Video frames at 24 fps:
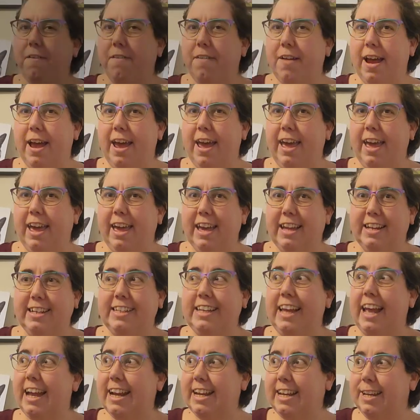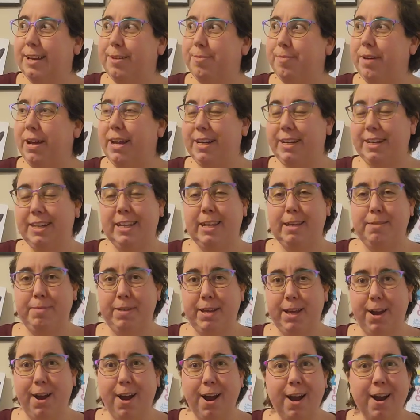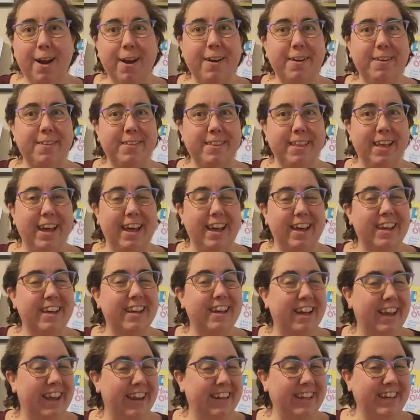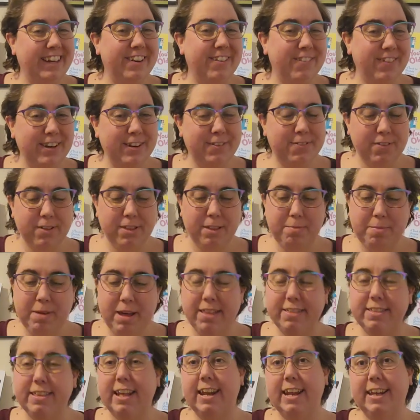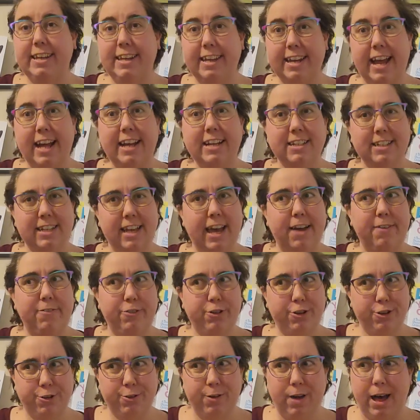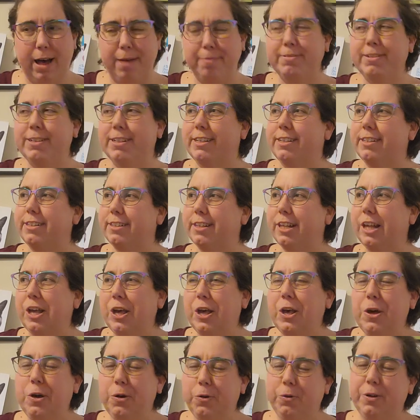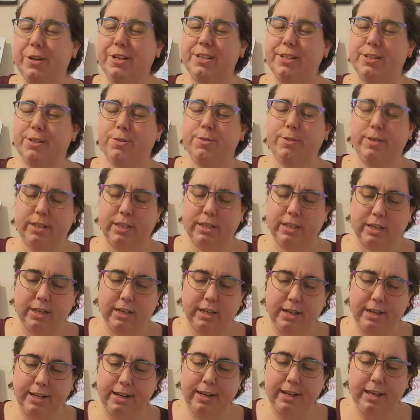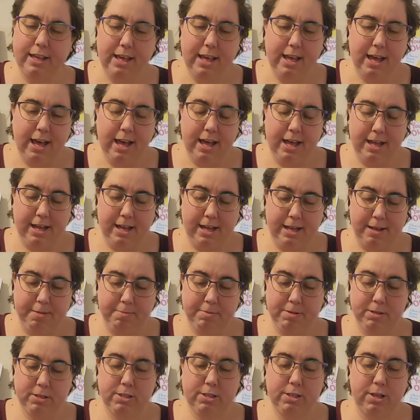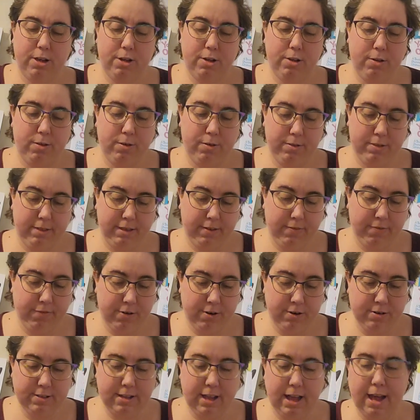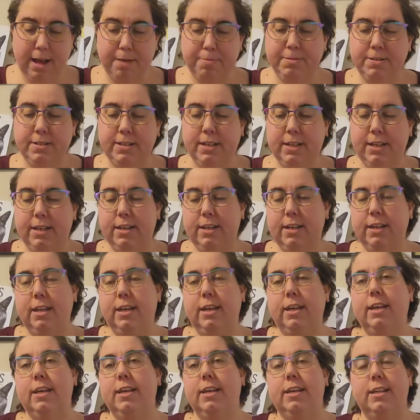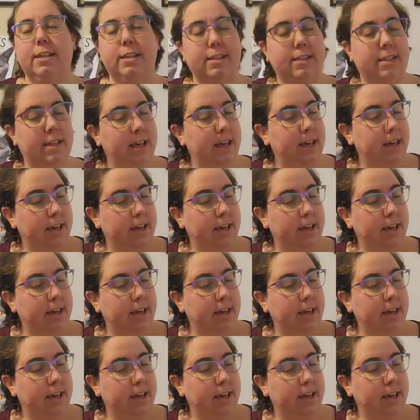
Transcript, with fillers: right, I checked my TBR that I need to read for the month and I did actually have two options, which is really good. Um, so the first option is